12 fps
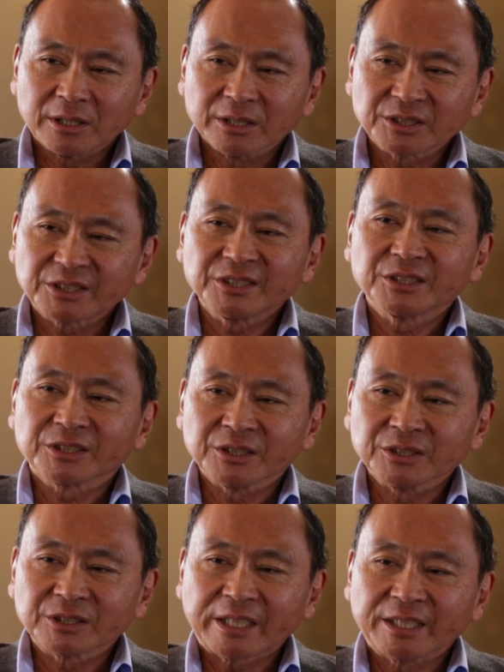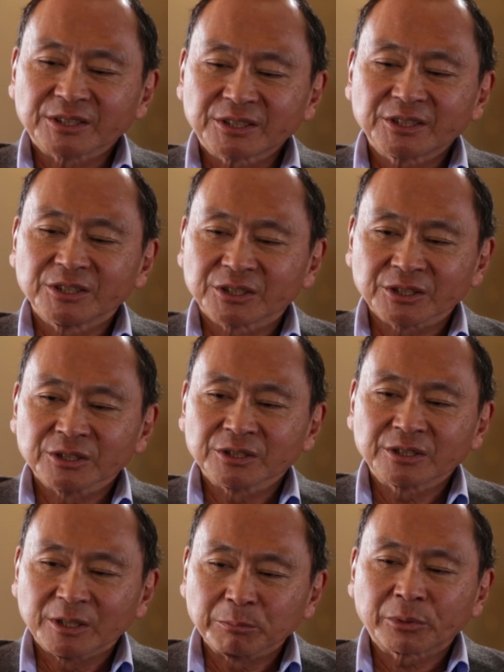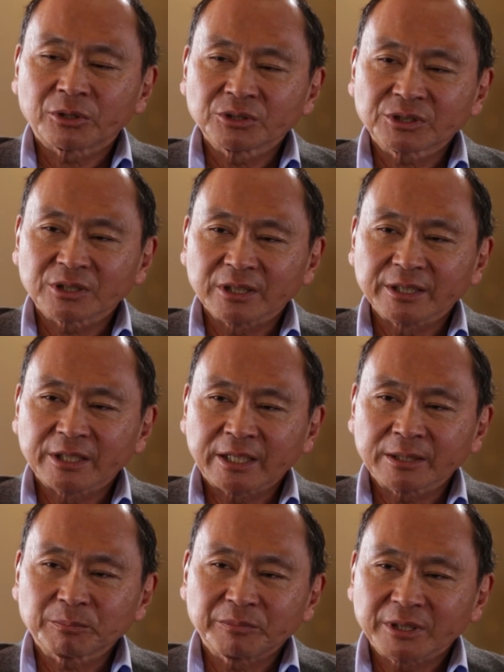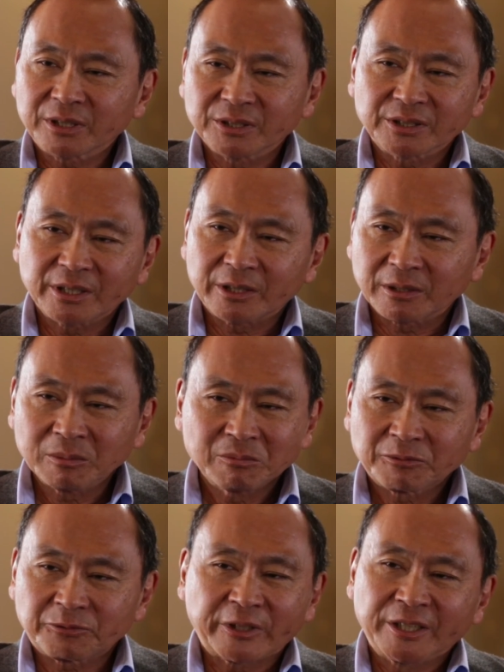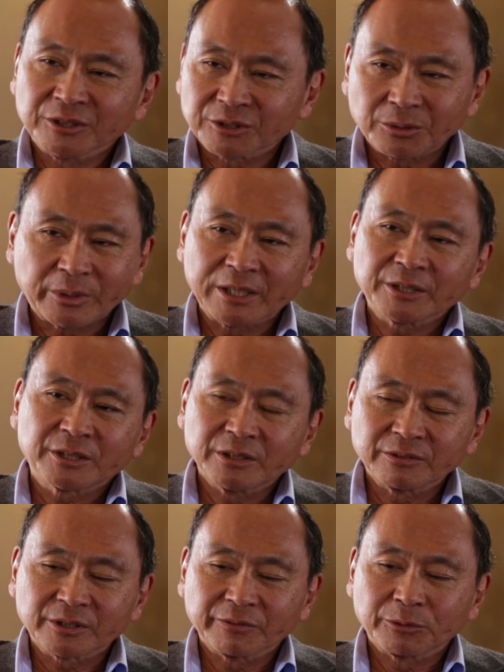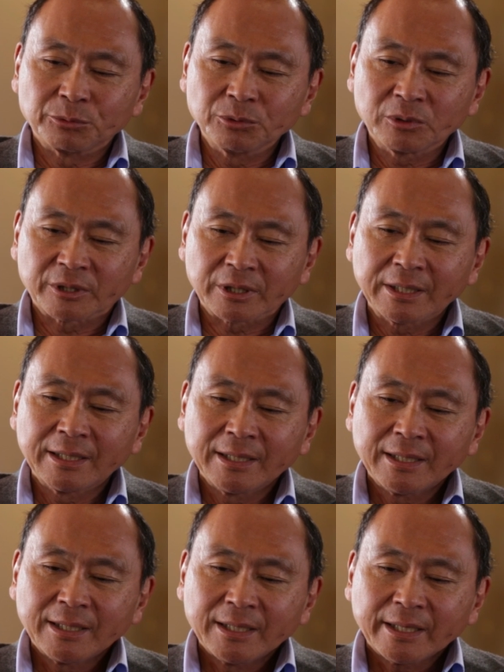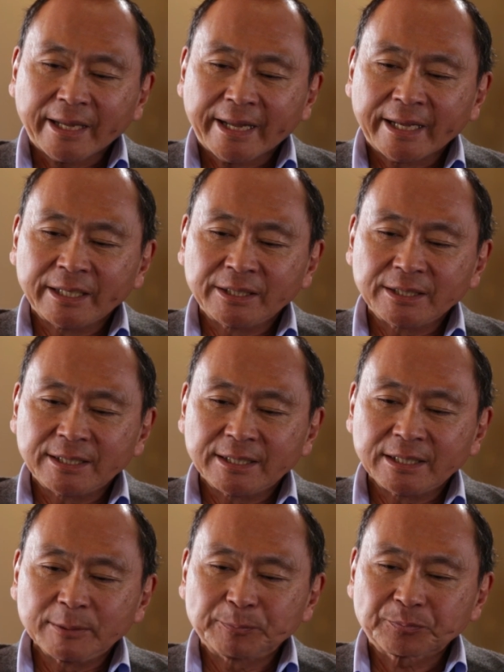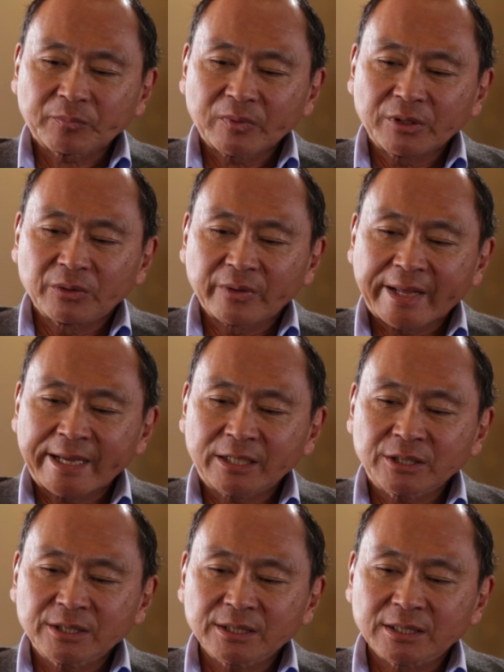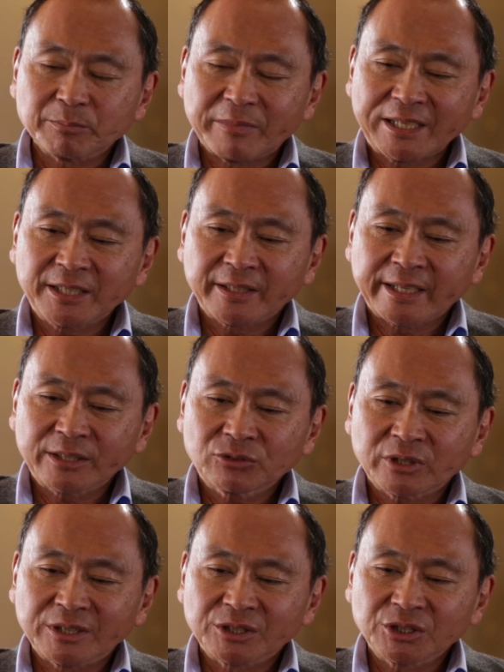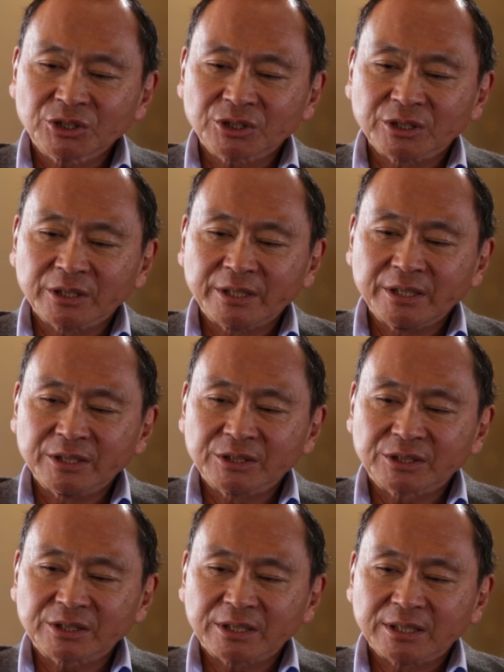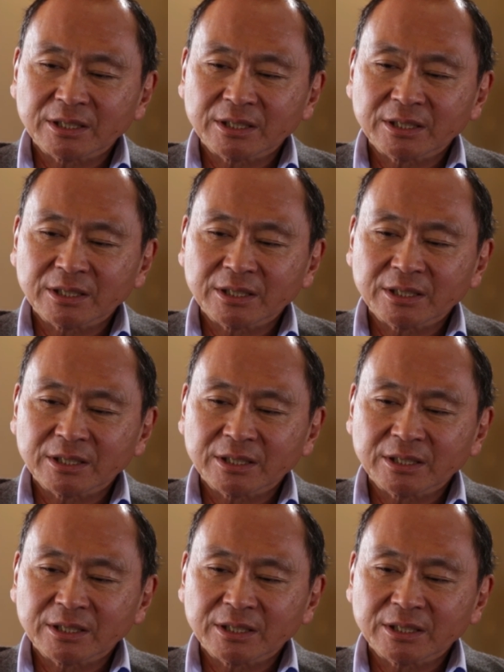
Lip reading: citizens as citizens impersonally, not because they're friends or relatives of the ruler. And that making that transition is